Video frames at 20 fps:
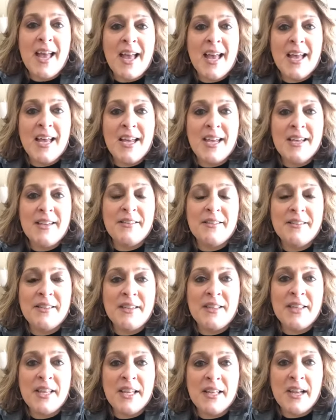And
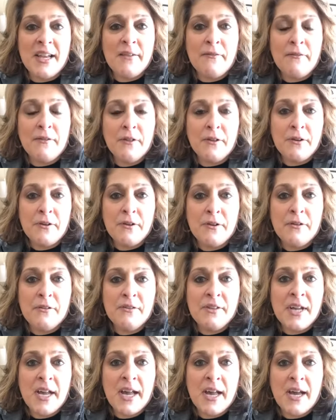then I've
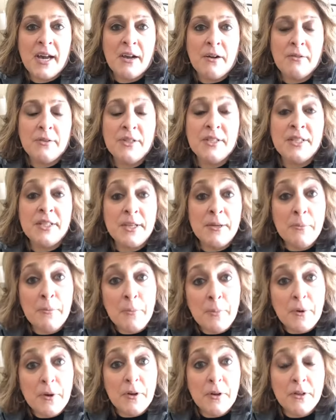learned how
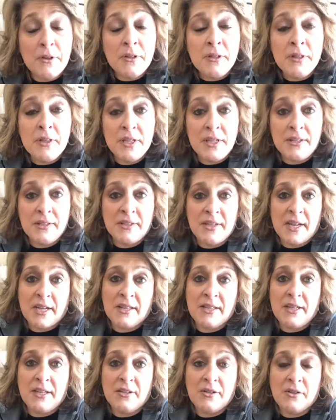simple these
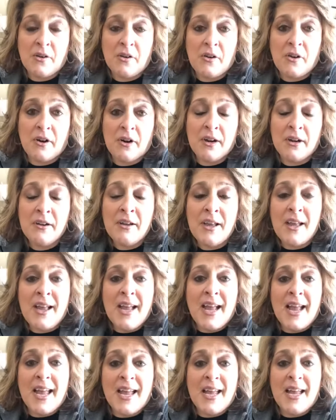techniques are
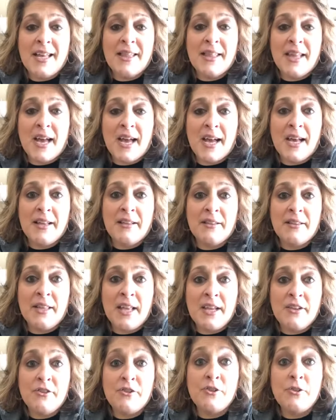and that
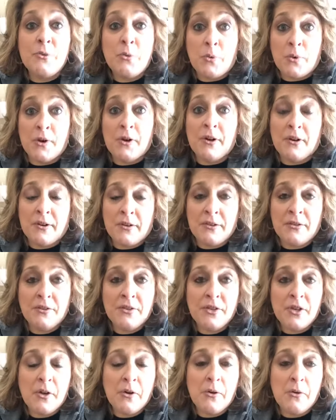they do work.
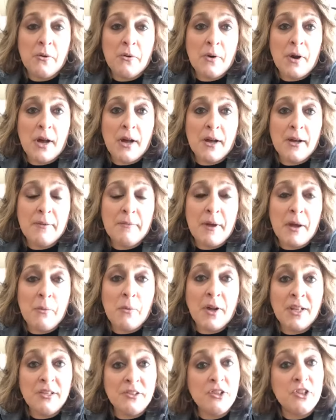So um, I
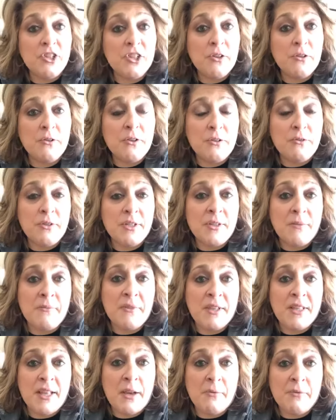wanted to show you
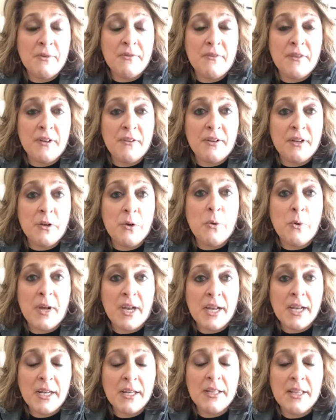something that was very
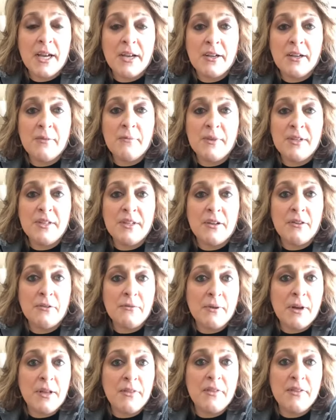quick that can be done
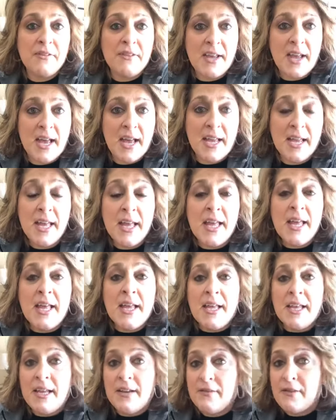throughout the day,
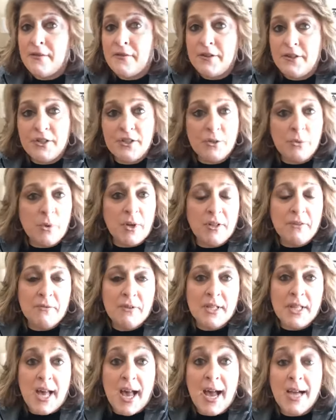even if you just want to
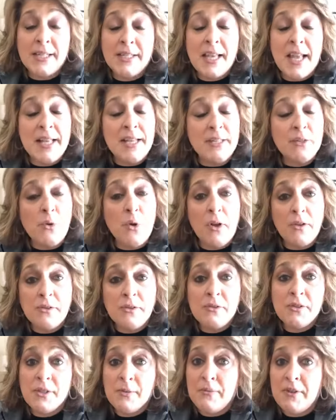relax. And it's
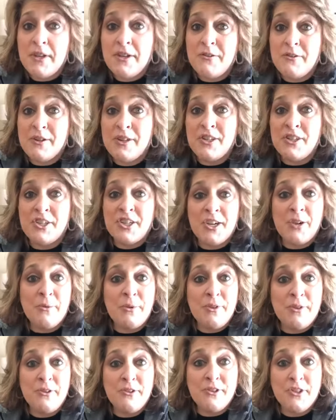also something you can share
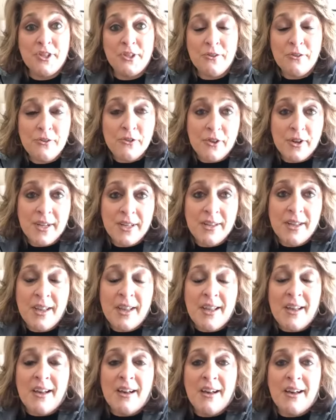with your children.
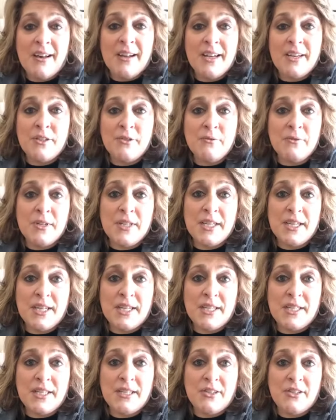Uh, it's really
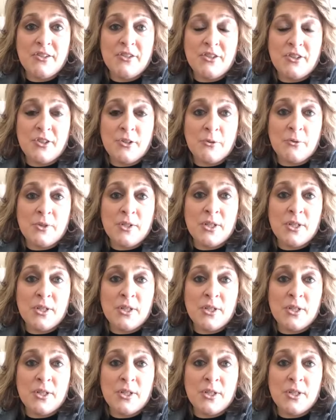easy to do.